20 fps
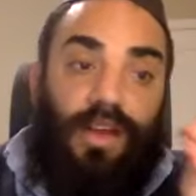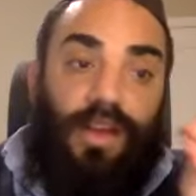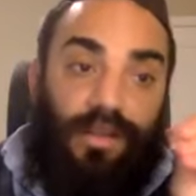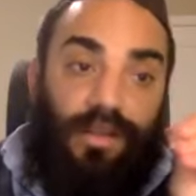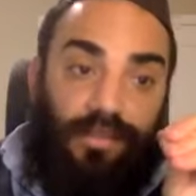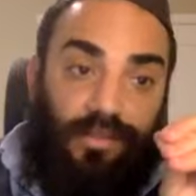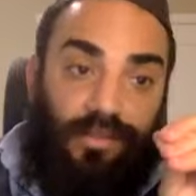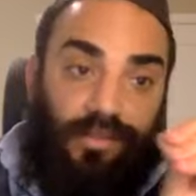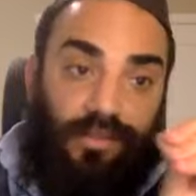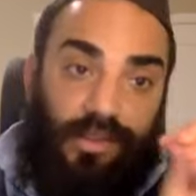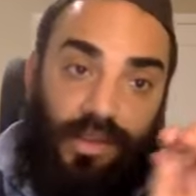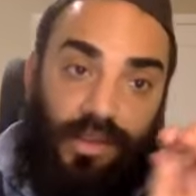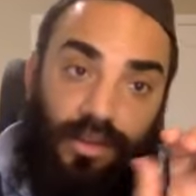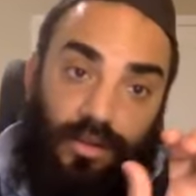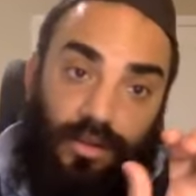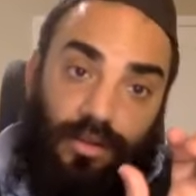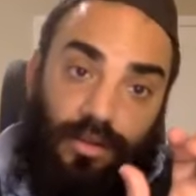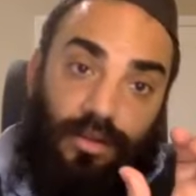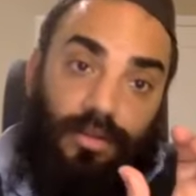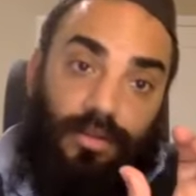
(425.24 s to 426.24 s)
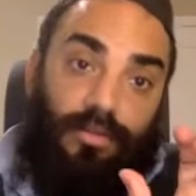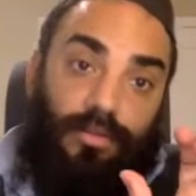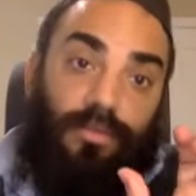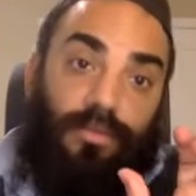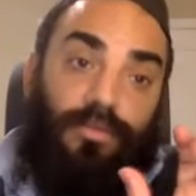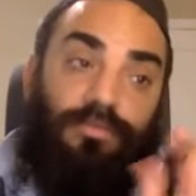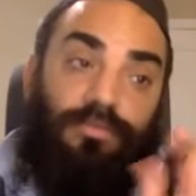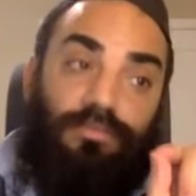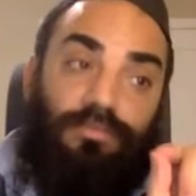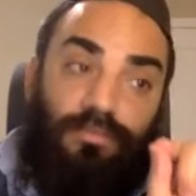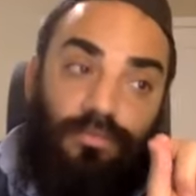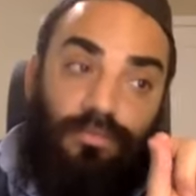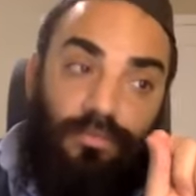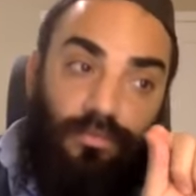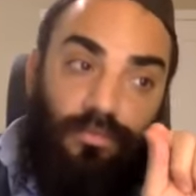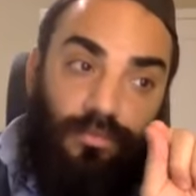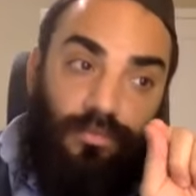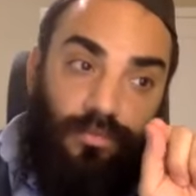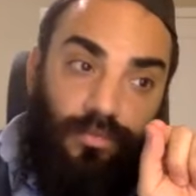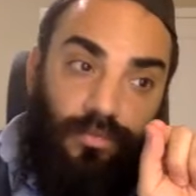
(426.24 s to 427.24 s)
as a singular
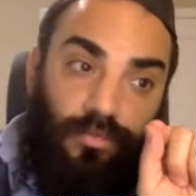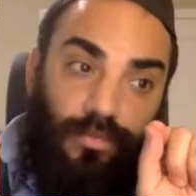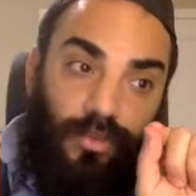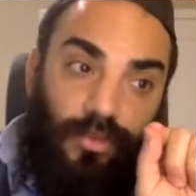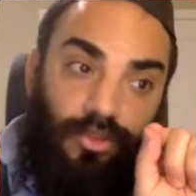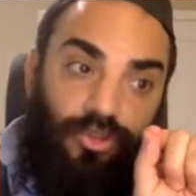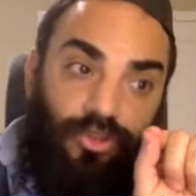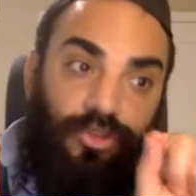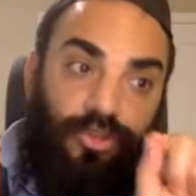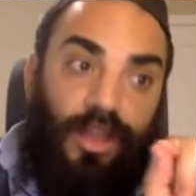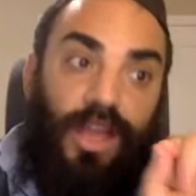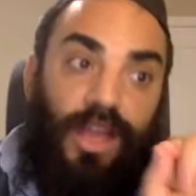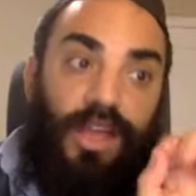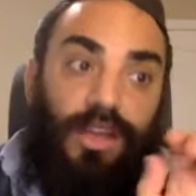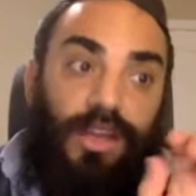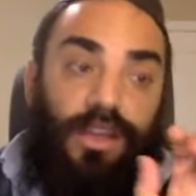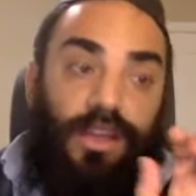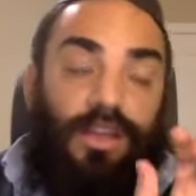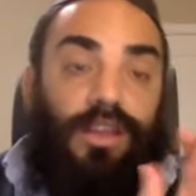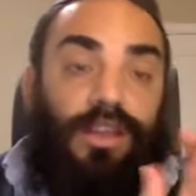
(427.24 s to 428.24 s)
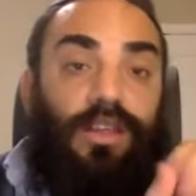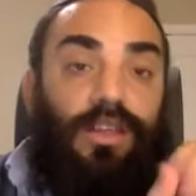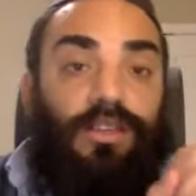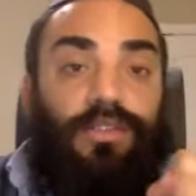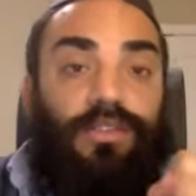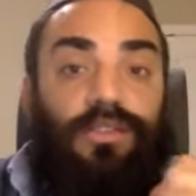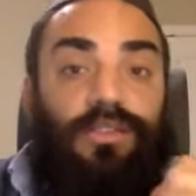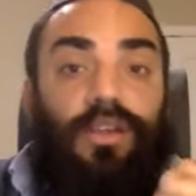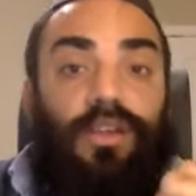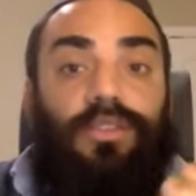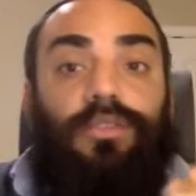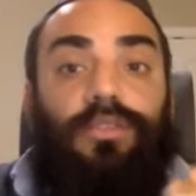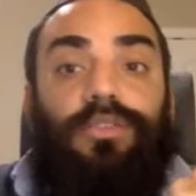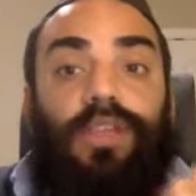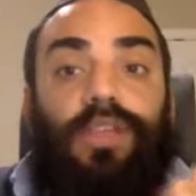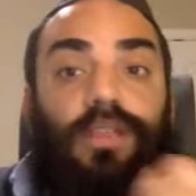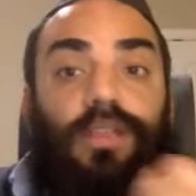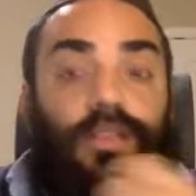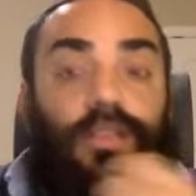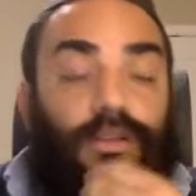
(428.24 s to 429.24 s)
chain in his
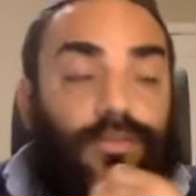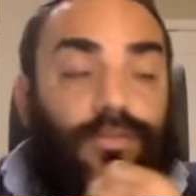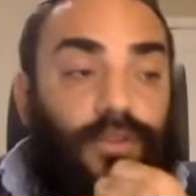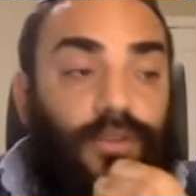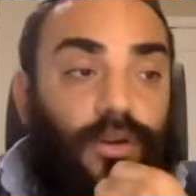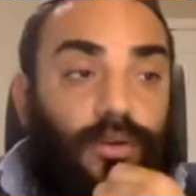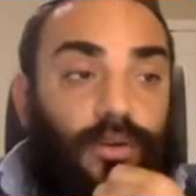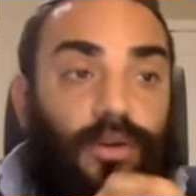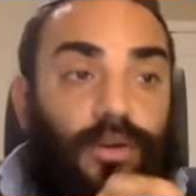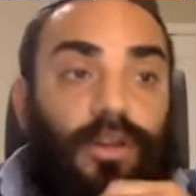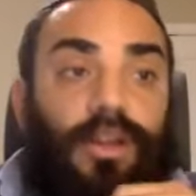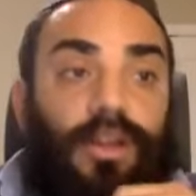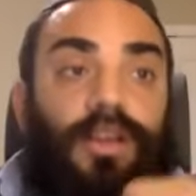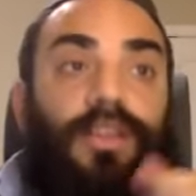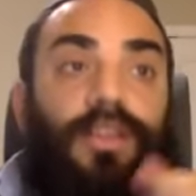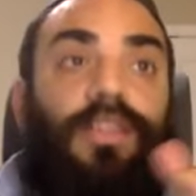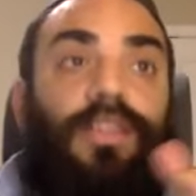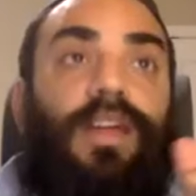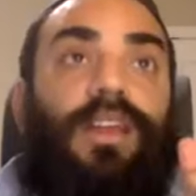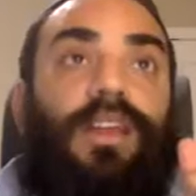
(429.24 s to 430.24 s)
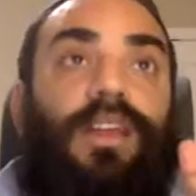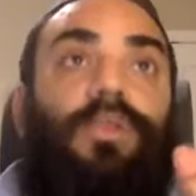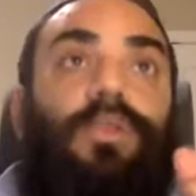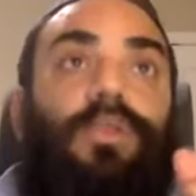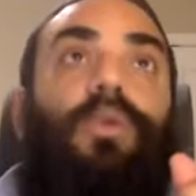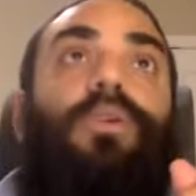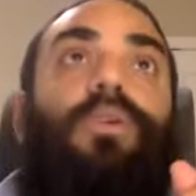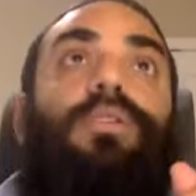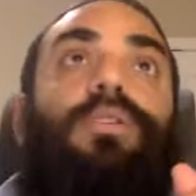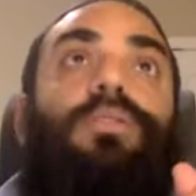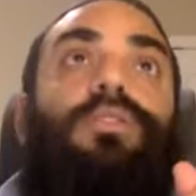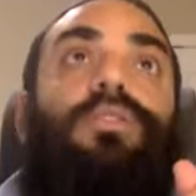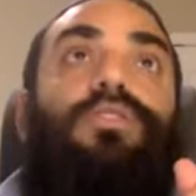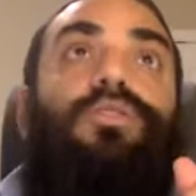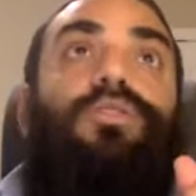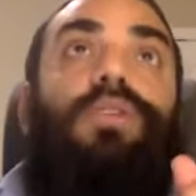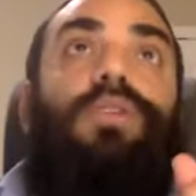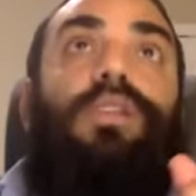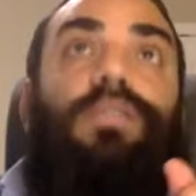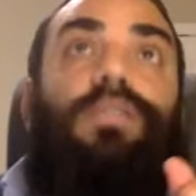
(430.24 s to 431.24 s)
understanding of Torah, that in order to
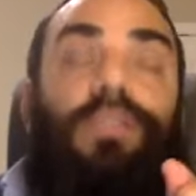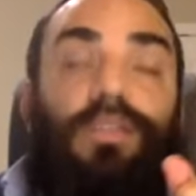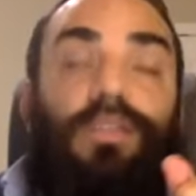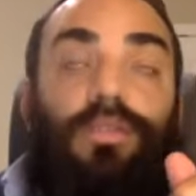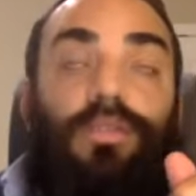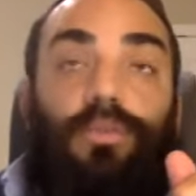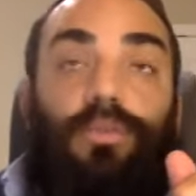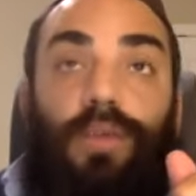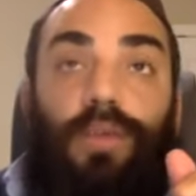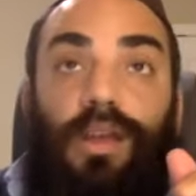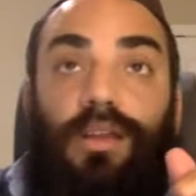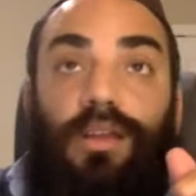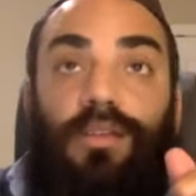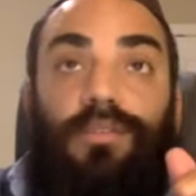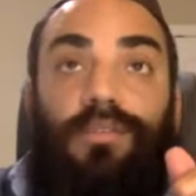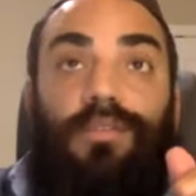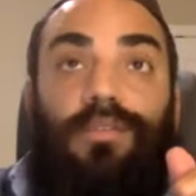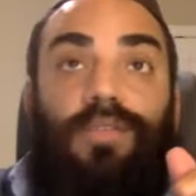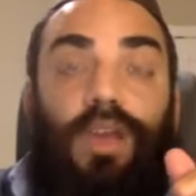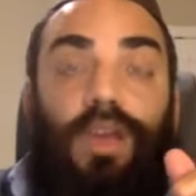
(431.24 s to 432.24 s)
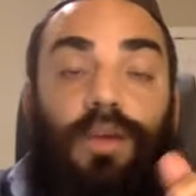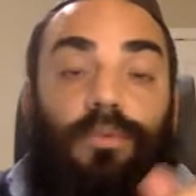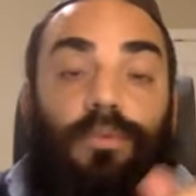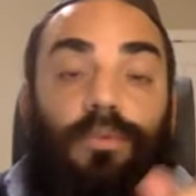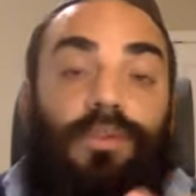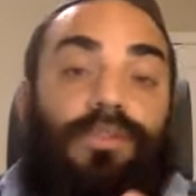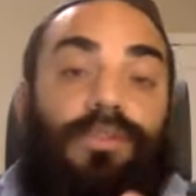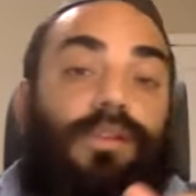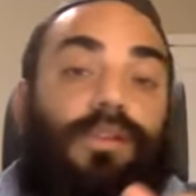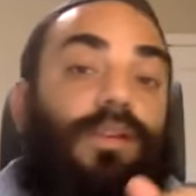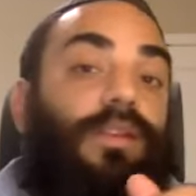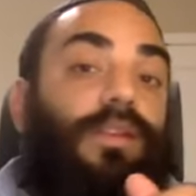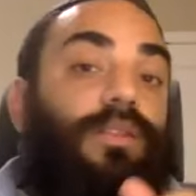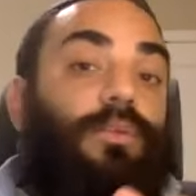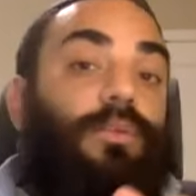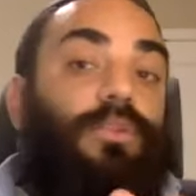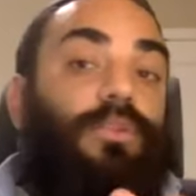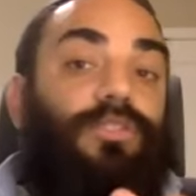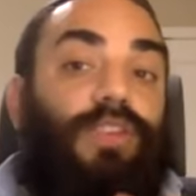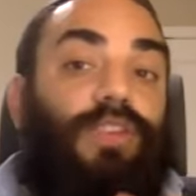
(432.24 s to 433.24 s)
translate the writings of the Arizal and
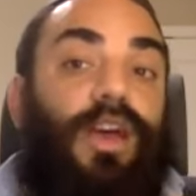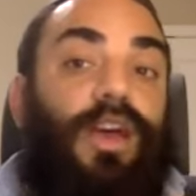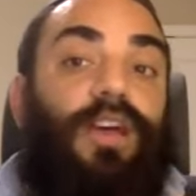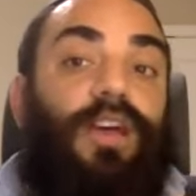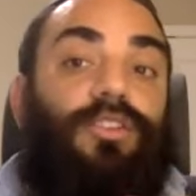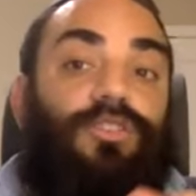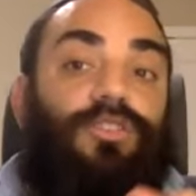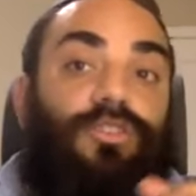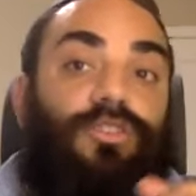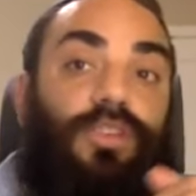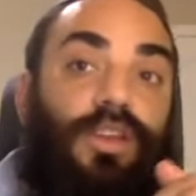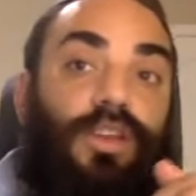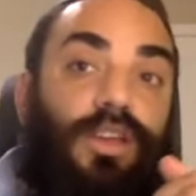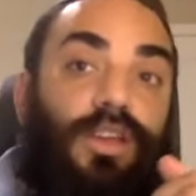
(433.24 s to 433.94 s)
the Rashash